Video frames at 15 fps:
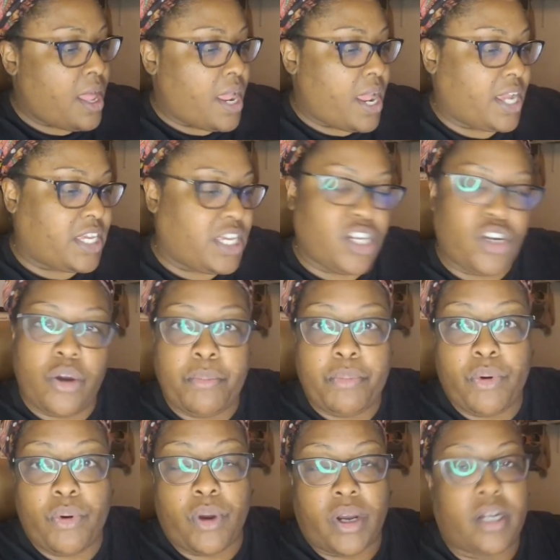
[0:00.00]
And get on
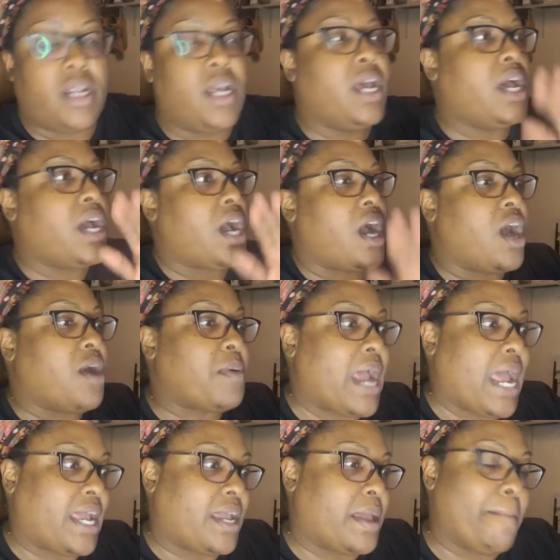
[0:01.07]
board. All
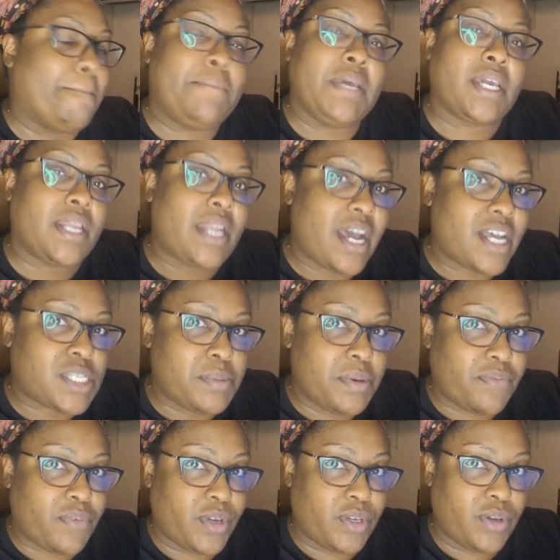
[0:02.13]
right, big
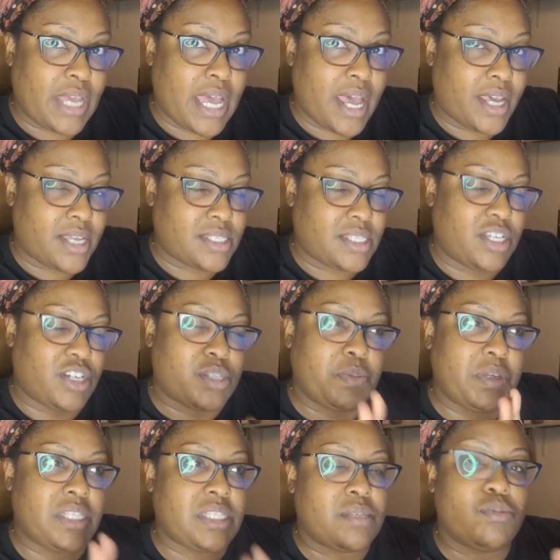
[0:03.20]
announcement for you guys. There's
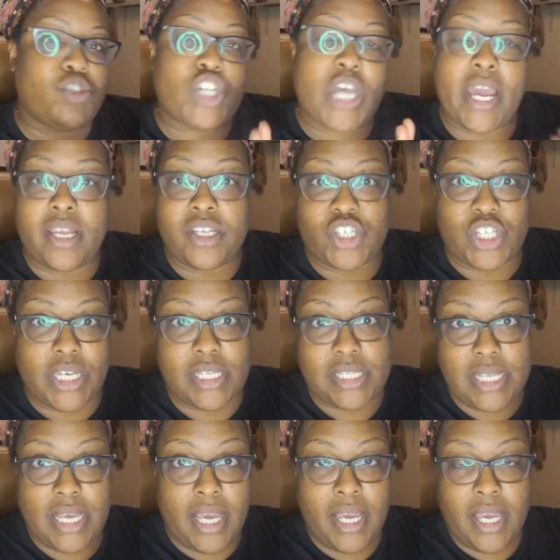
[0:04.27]
been some
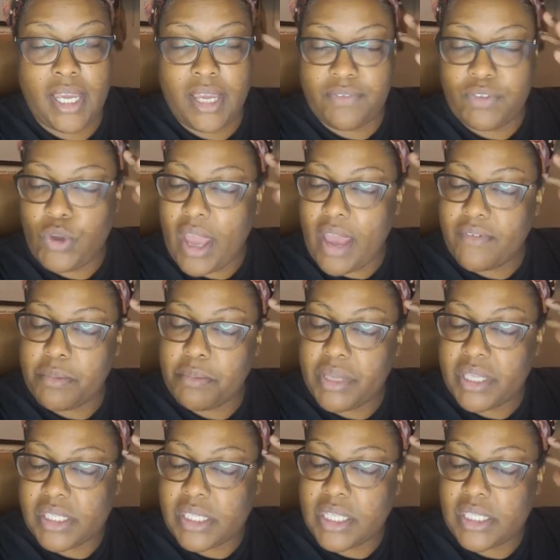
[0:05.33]
changes. If you haven't
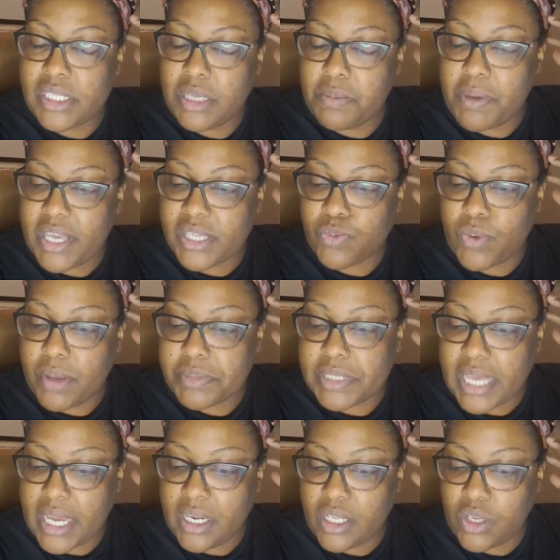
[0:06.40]
been to the TPAS
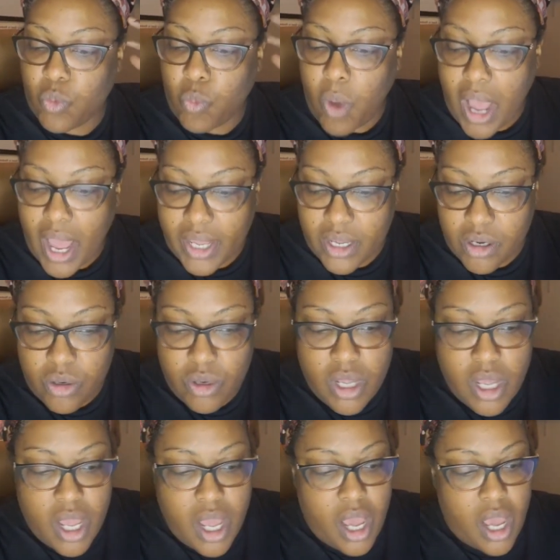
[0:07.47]
website in a while,
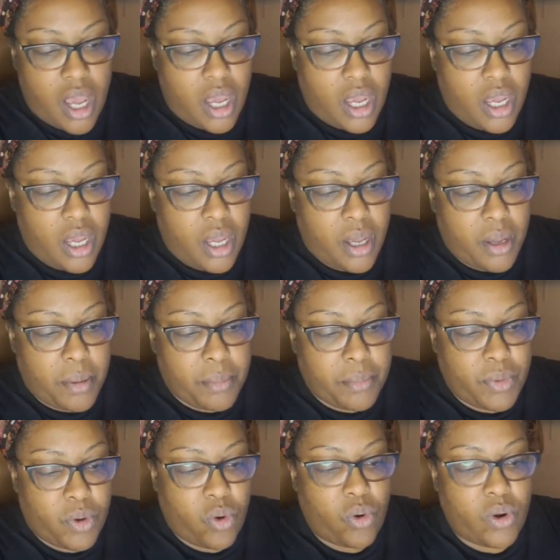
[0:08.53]

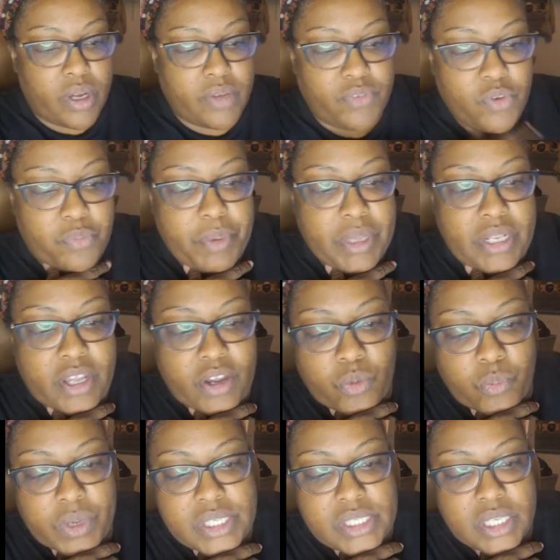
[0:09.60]
or if you've been there
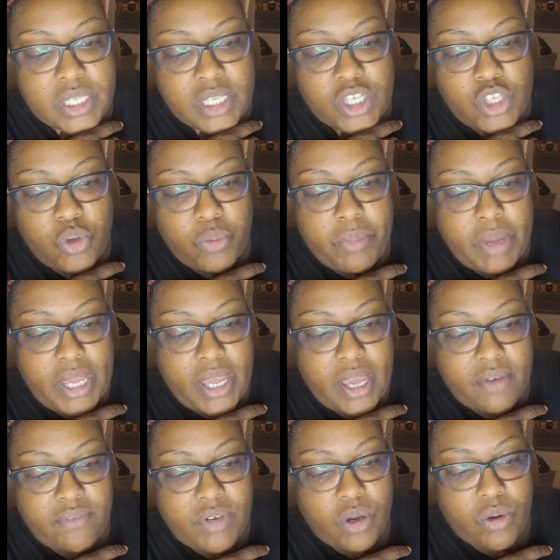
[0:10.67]
recently, you may
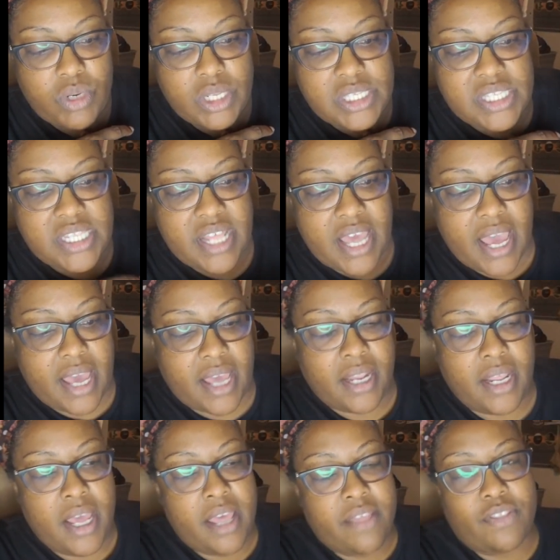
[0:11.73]
have noticed that
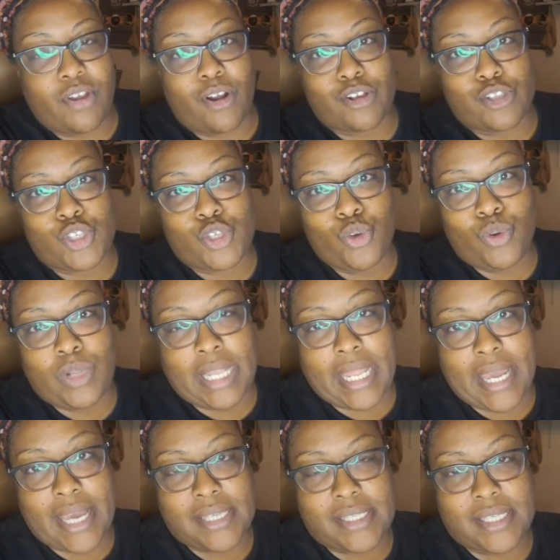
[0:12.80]
there are 2
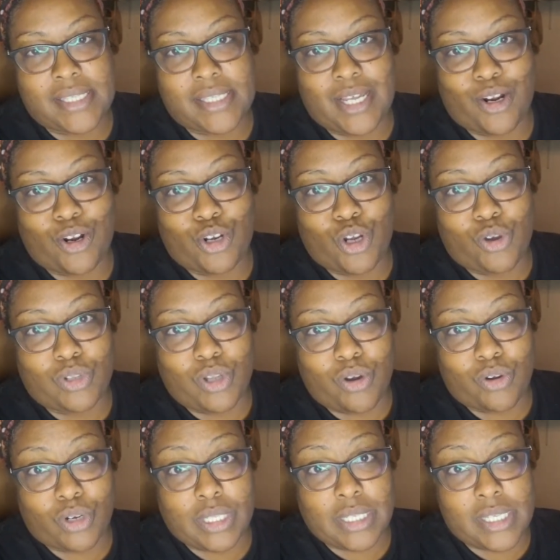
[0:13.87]
classes that are no
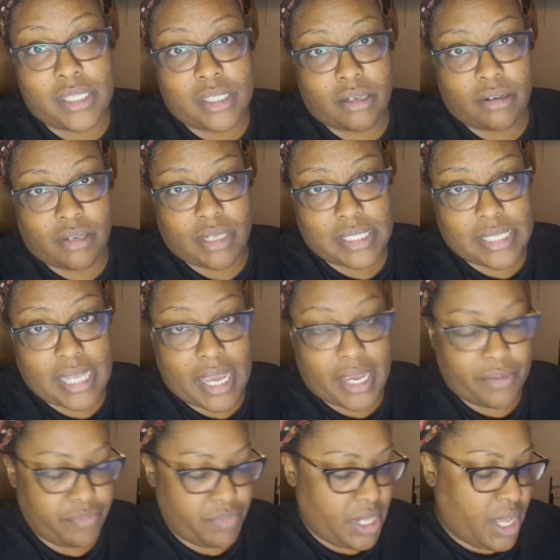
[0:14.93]
longer listed on the
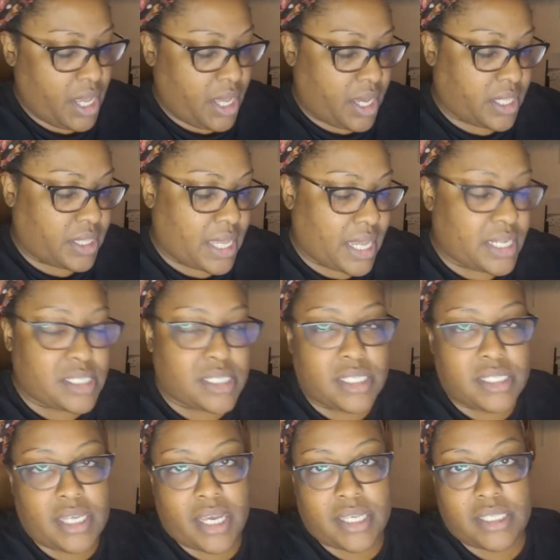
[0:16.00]
site. And that is the
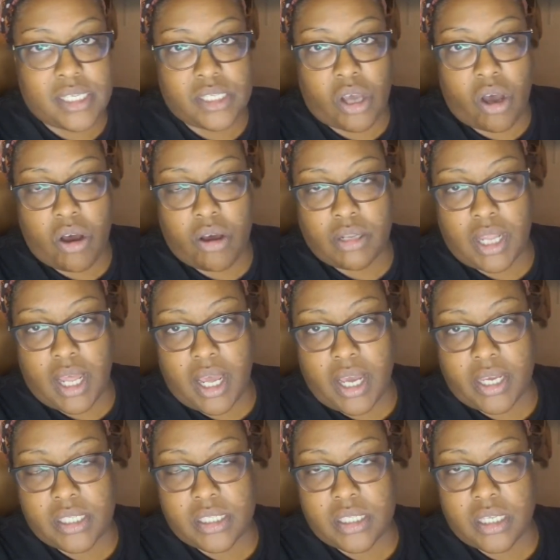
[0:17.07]
Texas All
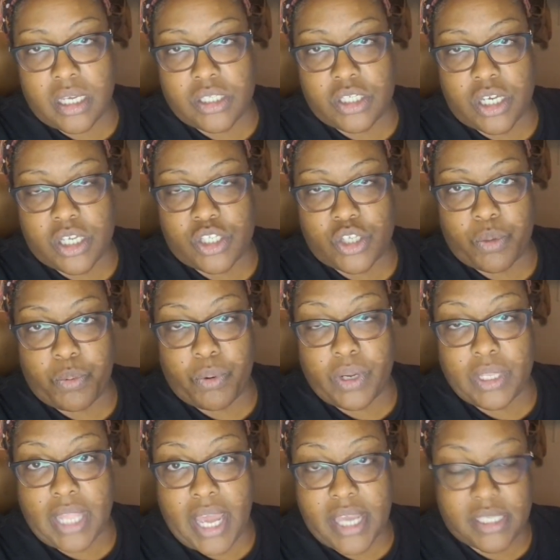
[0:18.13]
Lines Adjuster
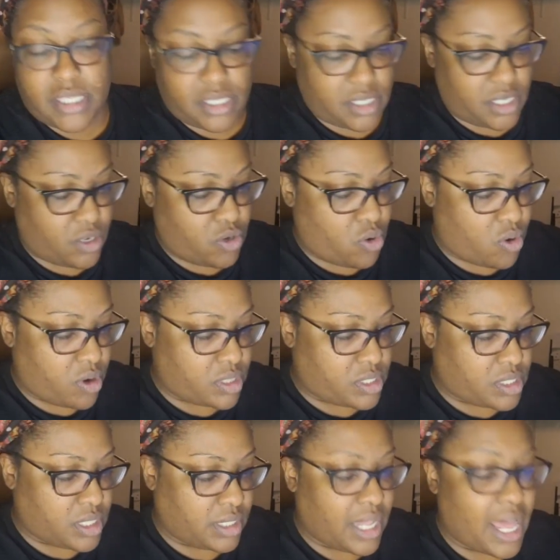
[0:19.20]
Pre-Licensing course,
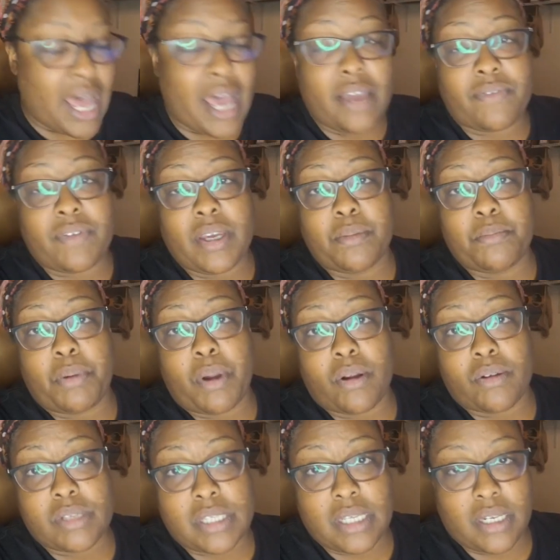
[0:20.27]
the live
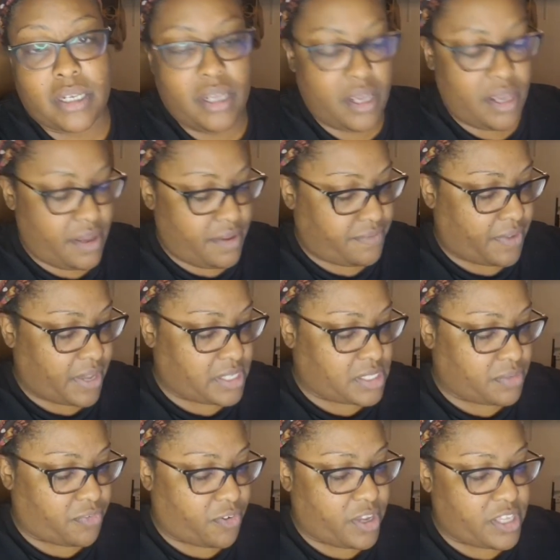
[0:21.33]
in-person
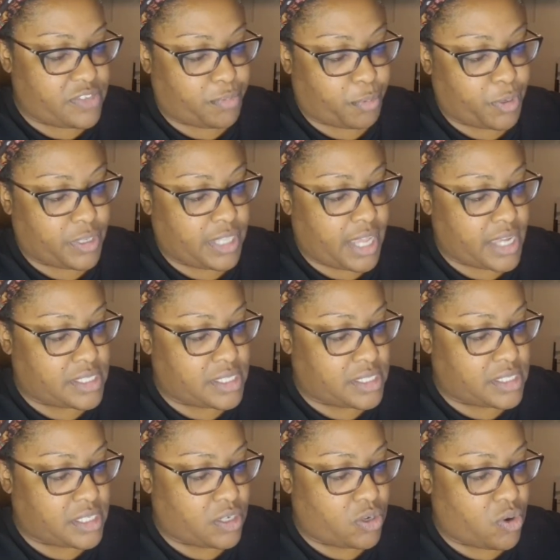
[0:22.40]
face-to-face
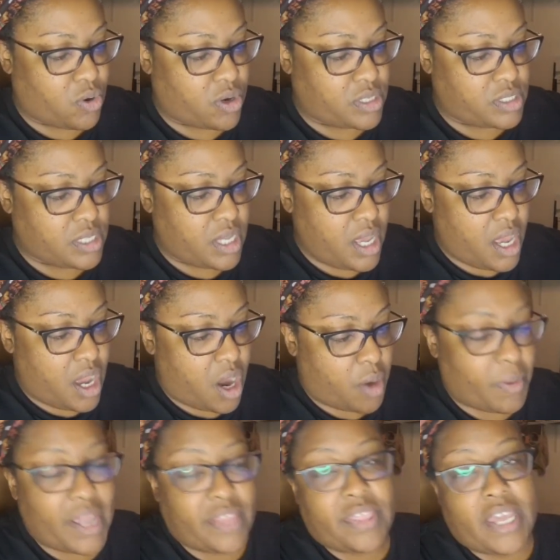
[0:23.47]
pre-licensing course. All
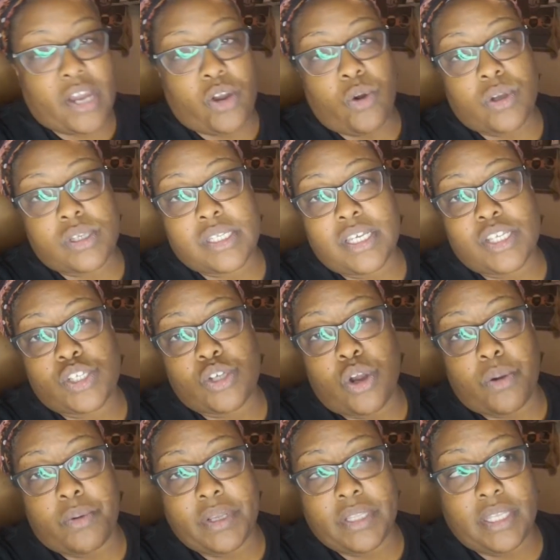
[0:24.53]
right, that course is
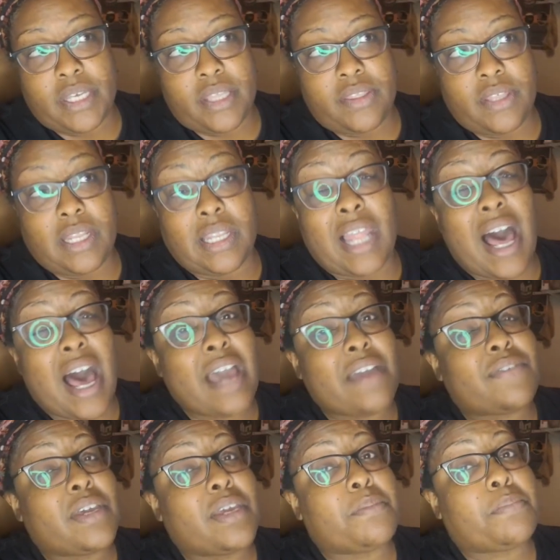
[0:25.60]
currently, the
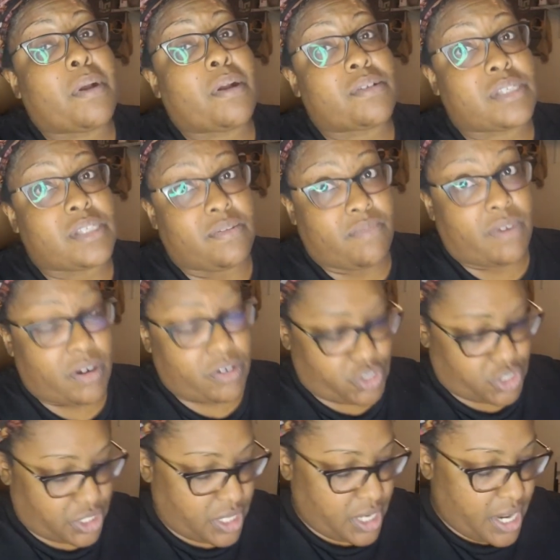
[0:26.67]
live in-person
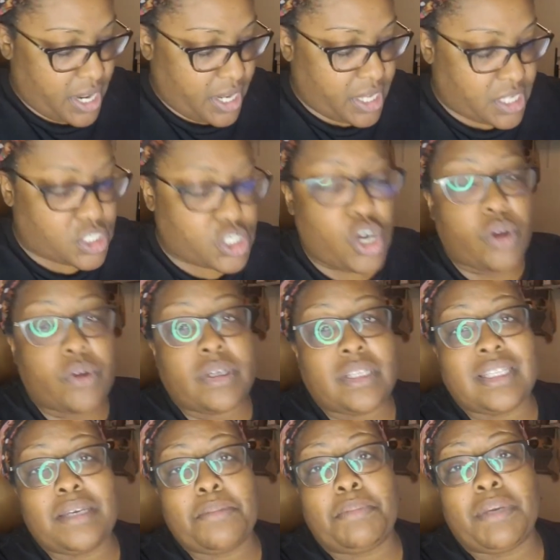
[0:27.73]
version is
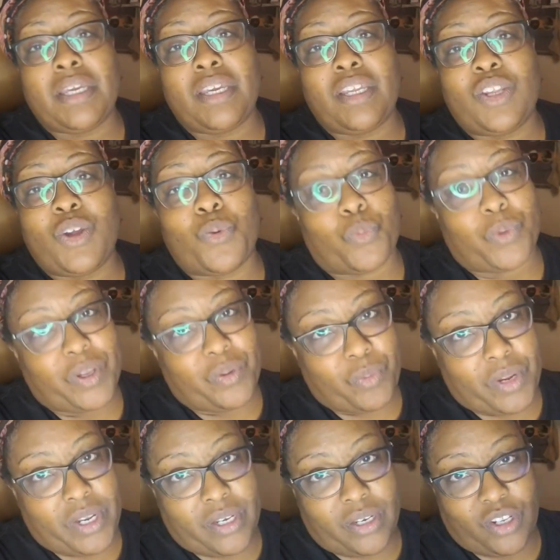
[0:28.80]
currently being
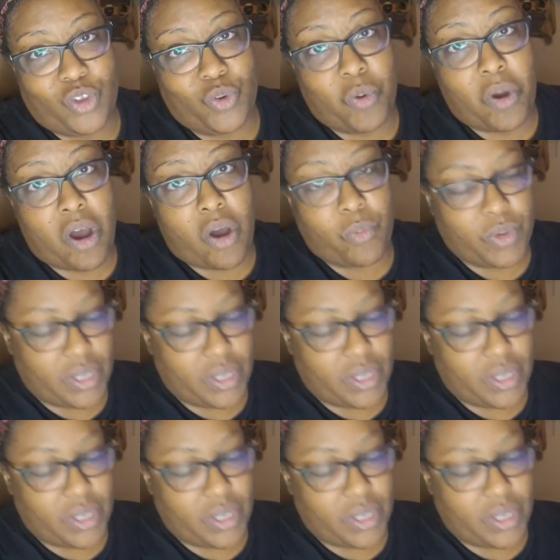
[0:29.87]
rewritten, you all.